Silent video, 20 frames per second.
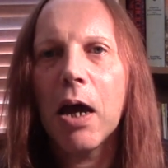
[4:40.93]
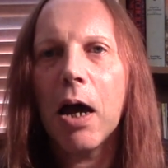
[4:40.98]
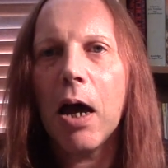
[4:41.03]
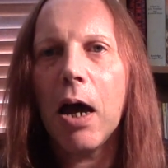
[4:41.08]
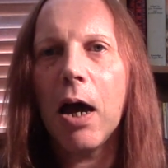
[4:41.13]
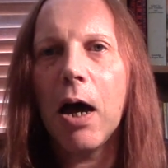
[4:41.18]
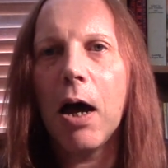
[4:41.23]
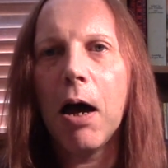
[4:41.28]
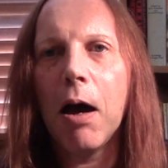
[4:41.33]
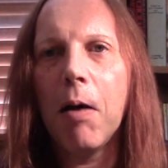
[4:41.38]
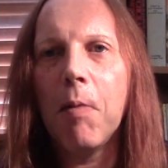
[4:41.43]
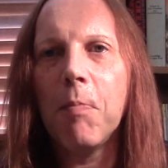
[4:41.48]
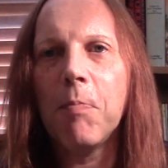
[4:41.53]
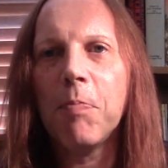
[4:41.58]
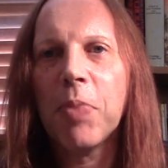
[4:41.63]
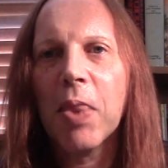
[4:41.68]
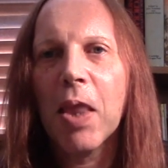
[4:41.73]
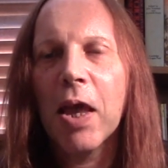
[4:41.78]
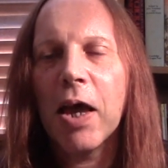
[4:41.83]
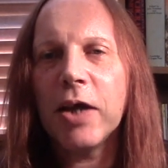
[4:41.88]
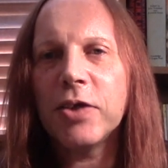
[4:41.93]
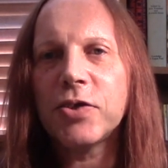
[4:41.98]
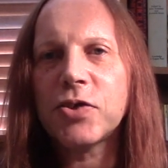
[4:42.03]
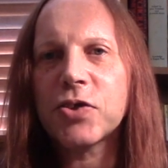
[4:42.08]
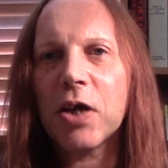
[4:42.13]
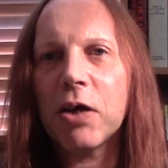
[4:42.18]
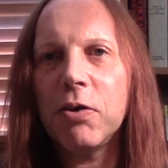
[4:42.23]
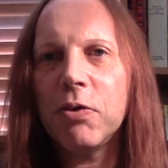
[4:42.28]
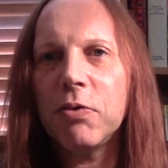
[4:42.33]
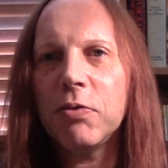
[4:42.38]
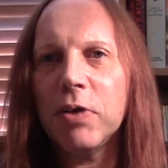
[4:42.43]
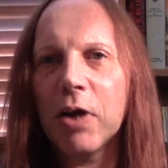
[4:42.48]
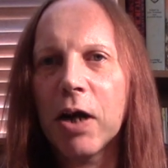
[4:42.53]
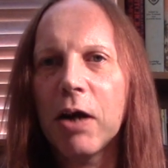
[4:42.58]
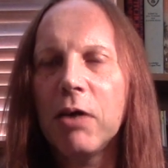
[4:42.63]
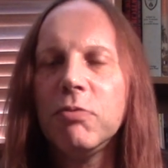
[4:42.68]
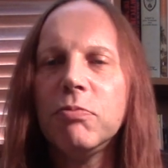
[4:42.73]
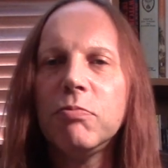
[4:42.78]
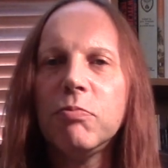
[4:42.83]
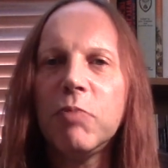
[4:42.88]
And so, you
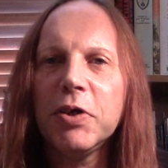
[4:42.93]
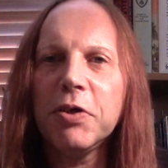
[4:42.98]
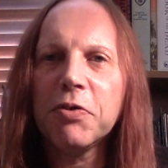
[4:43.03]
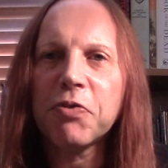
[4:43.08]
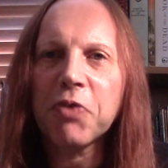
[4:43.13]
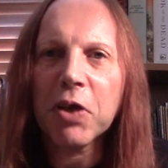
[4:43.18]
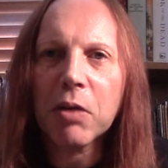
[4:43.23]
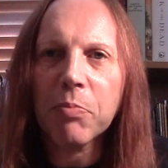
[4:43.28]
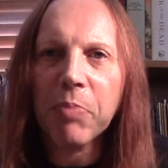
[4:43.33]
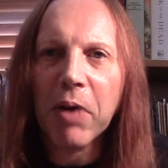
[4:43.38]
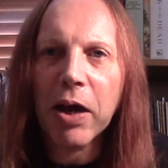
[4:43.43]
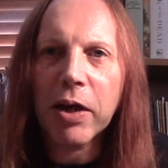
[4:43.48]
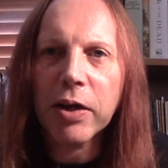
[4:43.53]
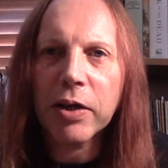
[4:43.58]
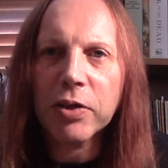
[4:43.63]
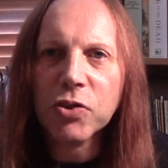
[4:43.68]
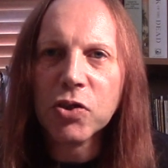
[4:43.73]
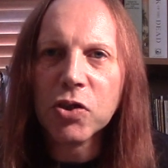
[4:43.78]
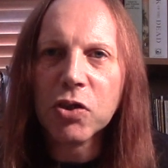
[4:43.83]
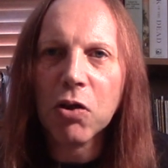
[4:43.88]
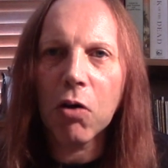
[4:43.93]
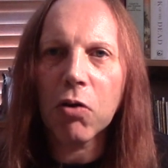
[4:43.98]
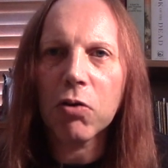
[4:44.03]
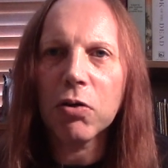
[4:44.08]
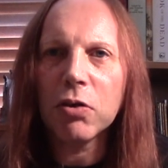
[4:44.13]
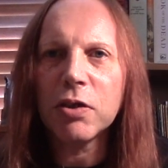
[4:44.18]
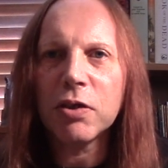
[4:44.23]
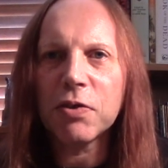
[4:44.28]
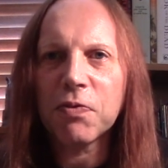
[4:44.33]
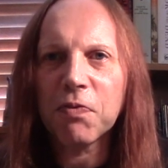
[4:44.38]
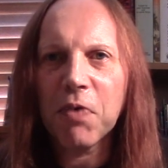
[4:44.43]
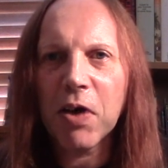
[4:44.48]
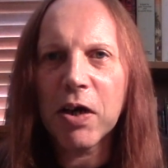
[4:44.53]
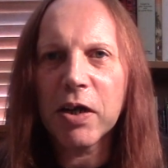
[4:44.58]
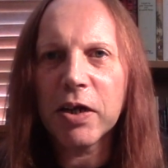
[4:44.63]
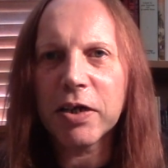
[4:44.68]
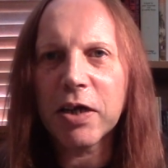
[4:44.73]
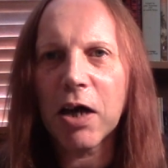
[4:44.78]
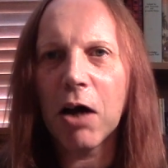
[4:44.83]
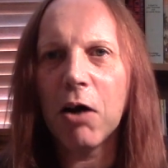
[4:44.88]
know, when you think about it, Scotland is
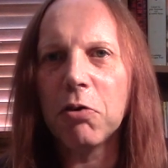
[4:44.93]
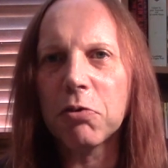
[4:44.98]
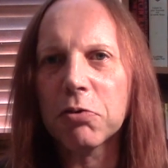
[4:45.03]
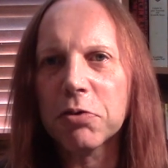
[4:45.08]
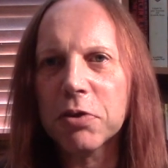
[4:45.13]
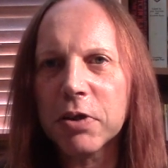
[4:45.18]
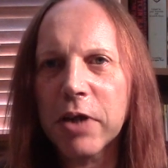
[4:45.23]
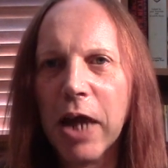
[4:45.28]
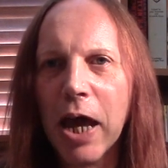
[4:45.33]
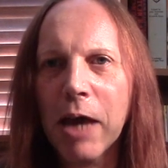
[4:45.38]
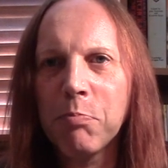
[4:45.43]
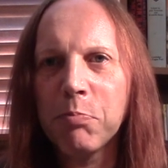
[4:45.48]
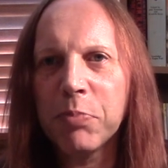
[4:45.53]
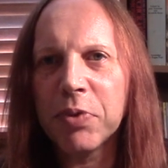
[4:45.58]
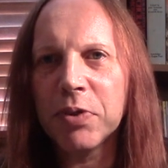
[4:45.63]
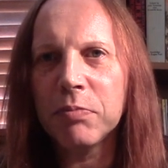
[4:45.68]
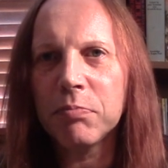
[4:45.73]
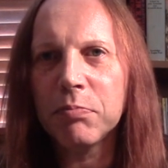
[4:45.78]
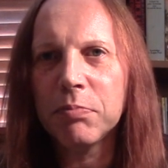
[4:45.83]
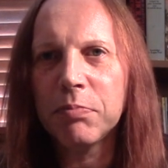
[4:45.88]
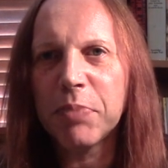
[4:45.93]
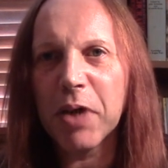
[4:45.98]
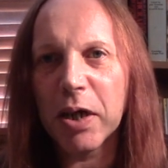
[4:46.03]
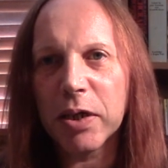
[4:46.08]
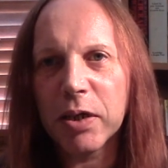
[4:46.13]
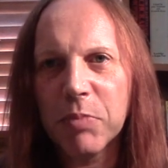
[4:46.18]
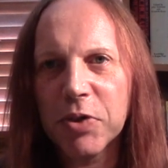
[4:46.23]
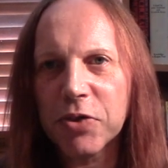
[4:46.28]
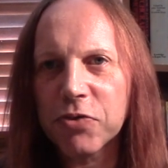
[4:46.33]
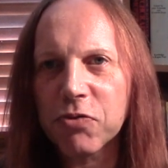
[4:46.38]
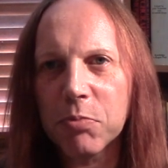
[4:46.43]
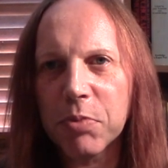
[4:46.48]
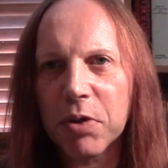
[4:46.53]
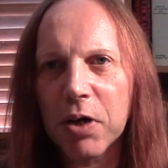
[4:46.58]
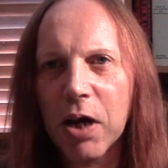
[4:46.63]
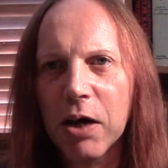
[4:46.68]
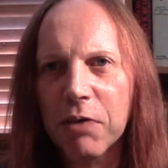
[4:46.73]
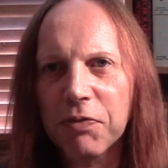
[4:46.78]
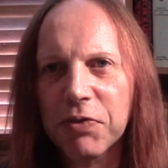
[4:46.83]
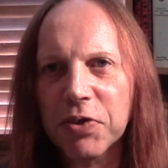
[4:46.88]
fairly cold and damp and bloody miserable
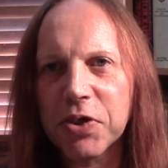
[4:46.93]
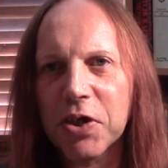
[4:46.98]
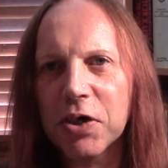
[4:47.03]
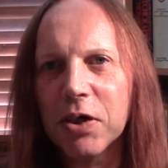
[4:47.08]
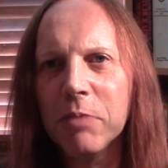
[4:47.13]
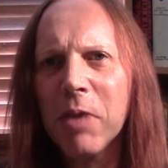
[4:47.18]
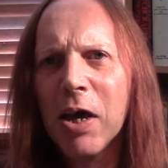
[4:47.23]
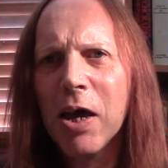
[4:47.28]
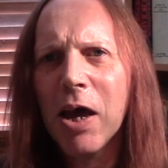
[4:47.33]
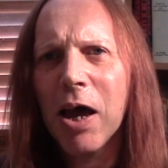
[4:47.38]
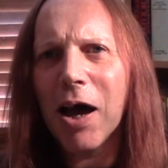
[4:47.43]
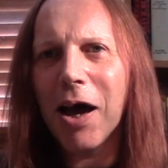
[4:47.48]
half the time.